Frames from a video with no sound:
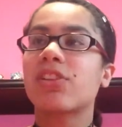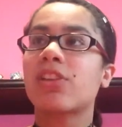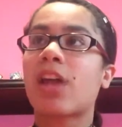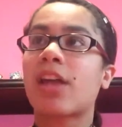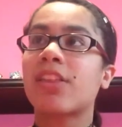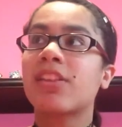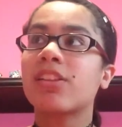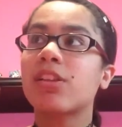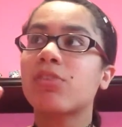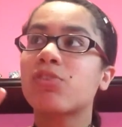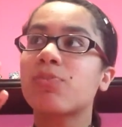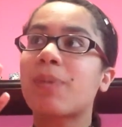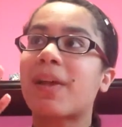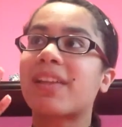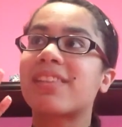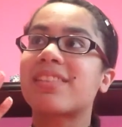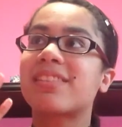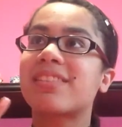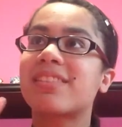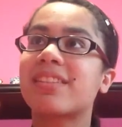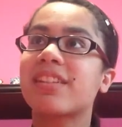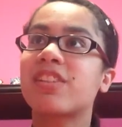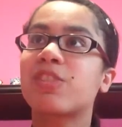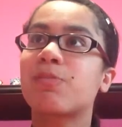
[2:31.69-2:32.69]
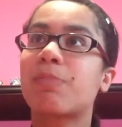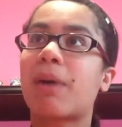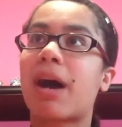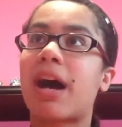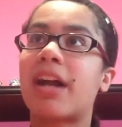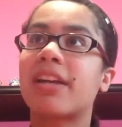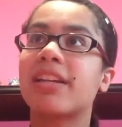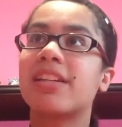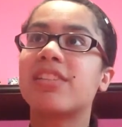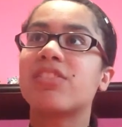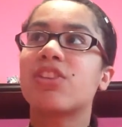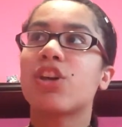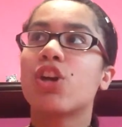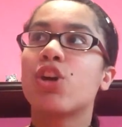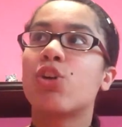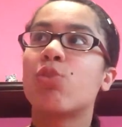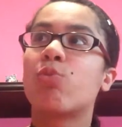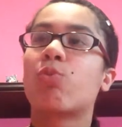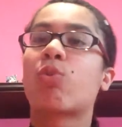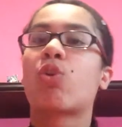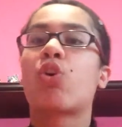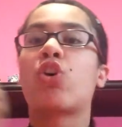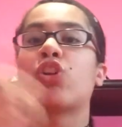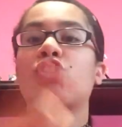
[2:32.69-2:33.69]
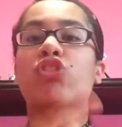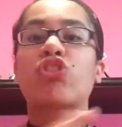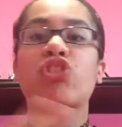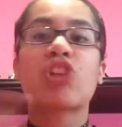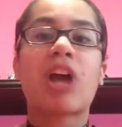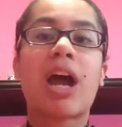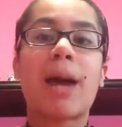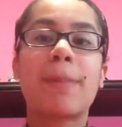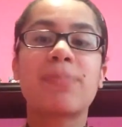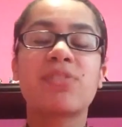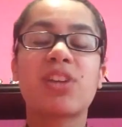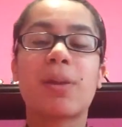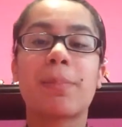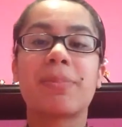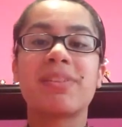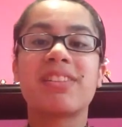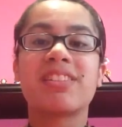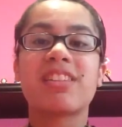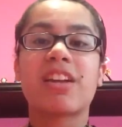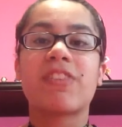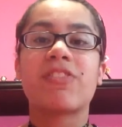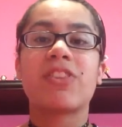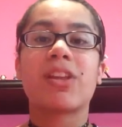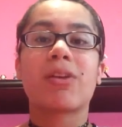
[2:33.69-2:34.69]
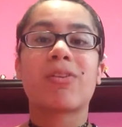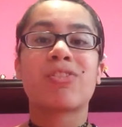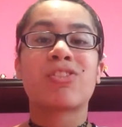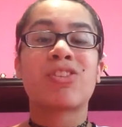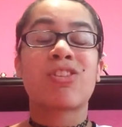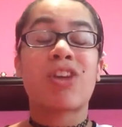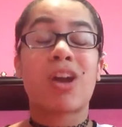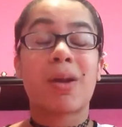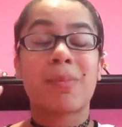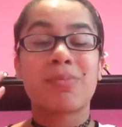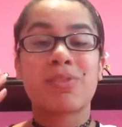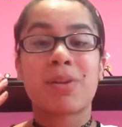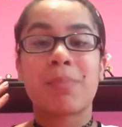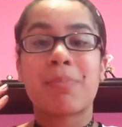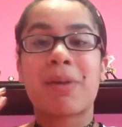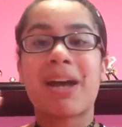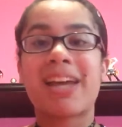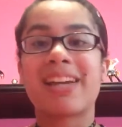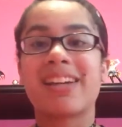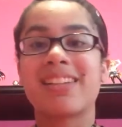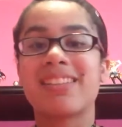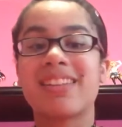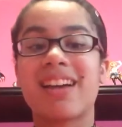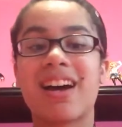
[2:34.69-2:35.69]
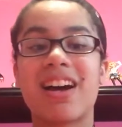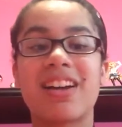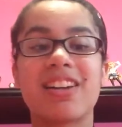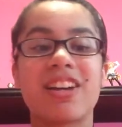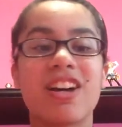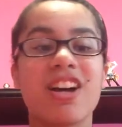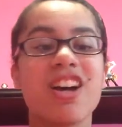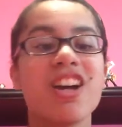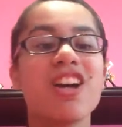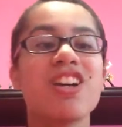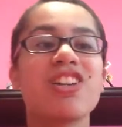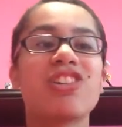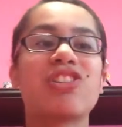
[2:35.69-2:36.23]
I think there was about 6 bodies who were all chopped up and stuff, and they were chopped up by Katana.